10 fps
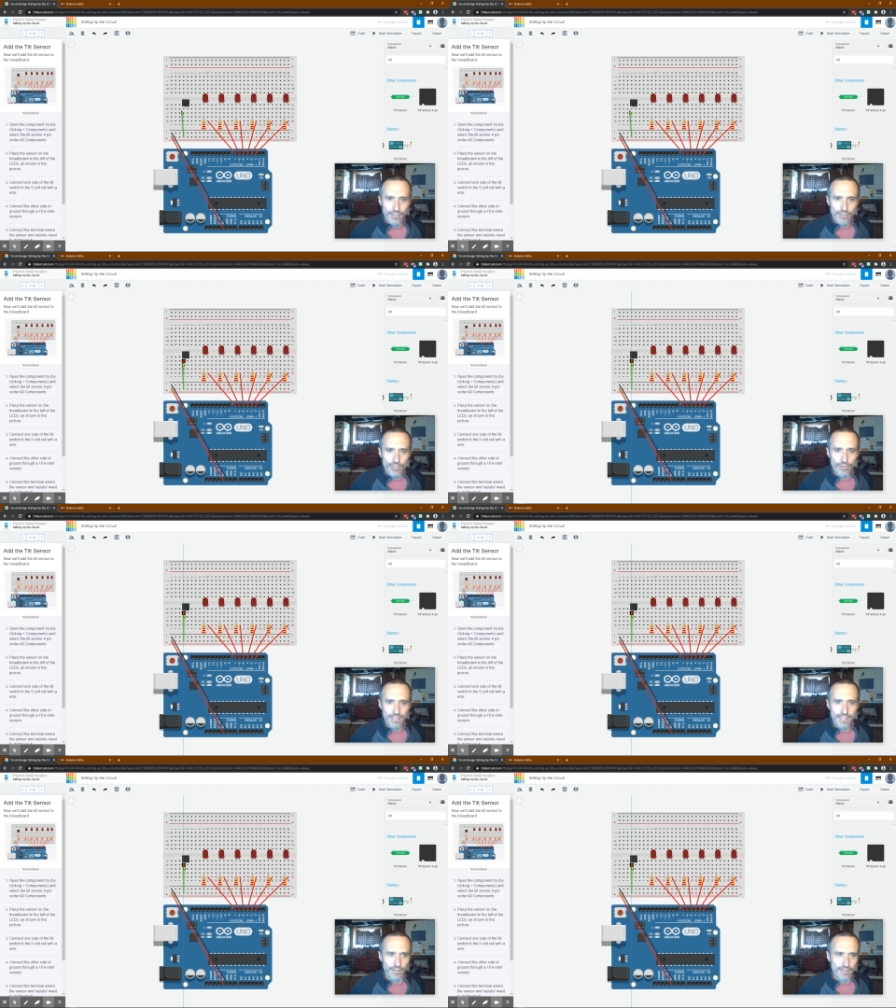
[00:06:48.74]
to
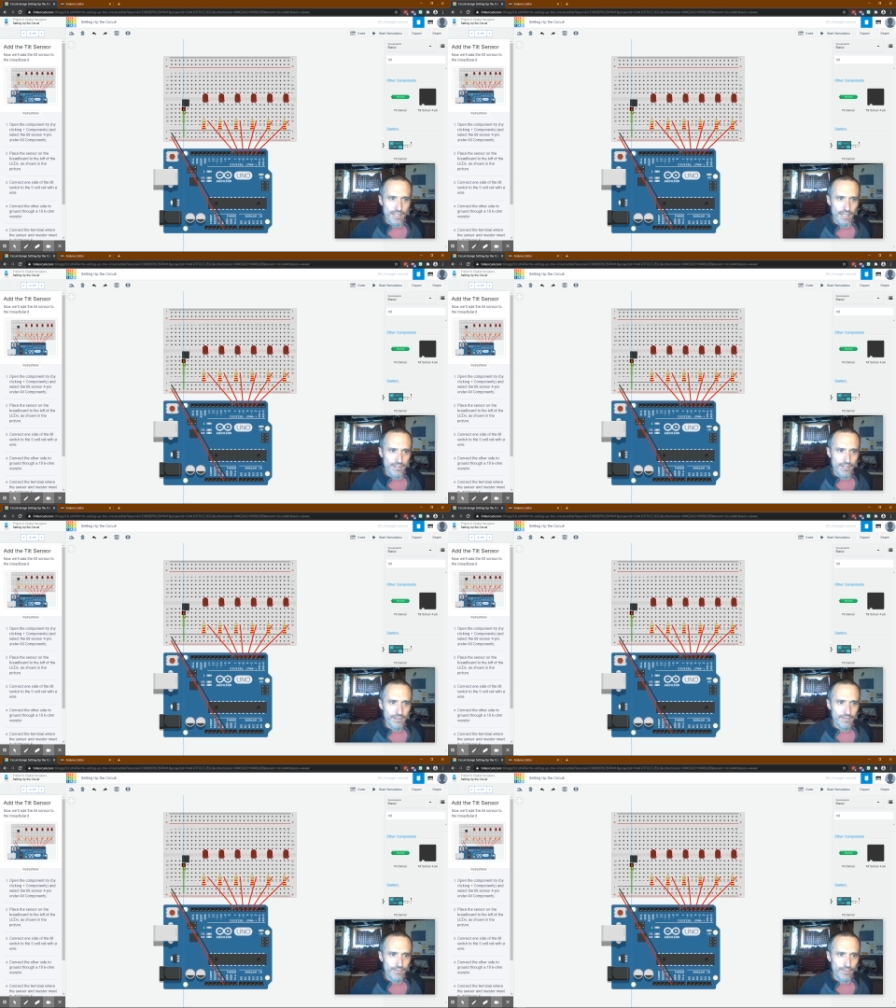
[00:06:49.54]
the tilt
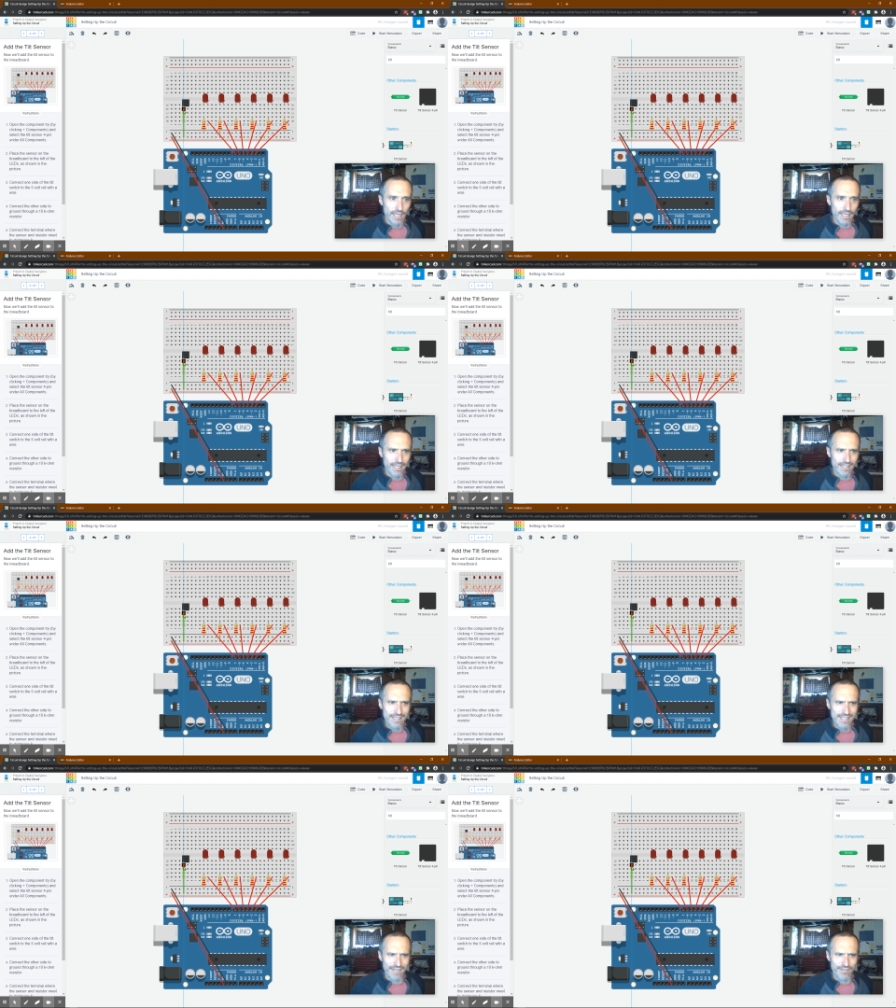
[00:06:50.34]
sensor, right? And it
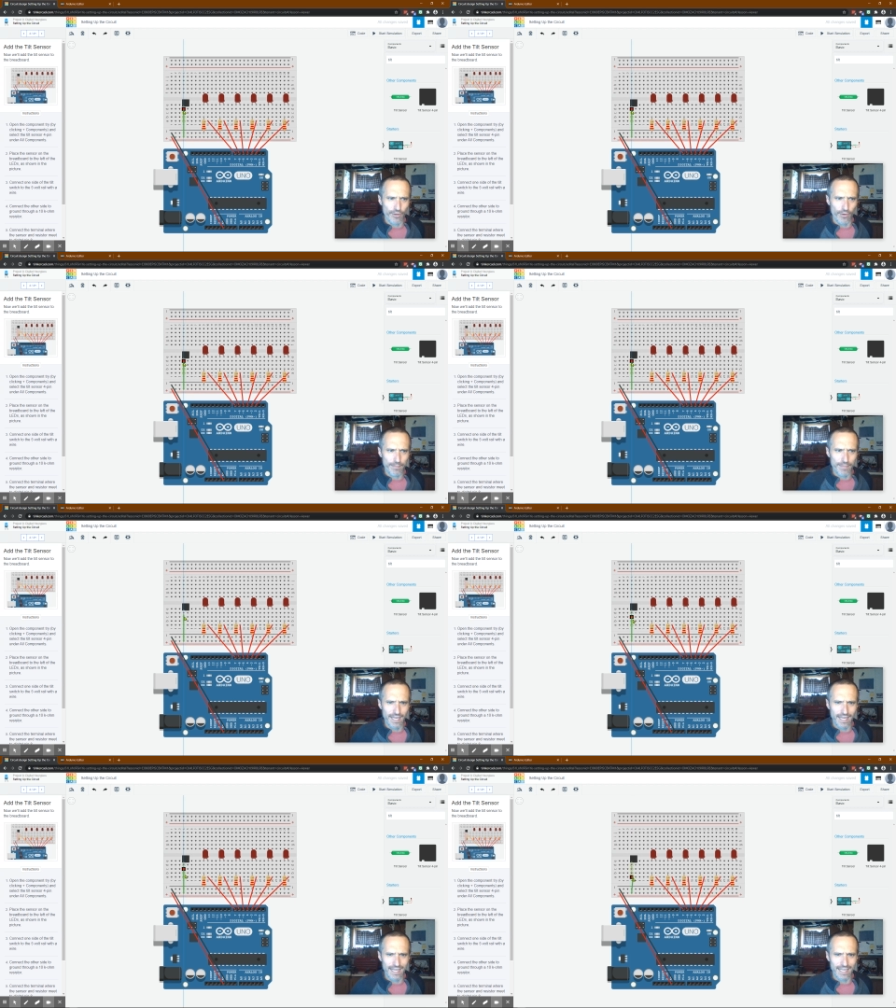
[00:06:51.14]
doesn't have to go up that high.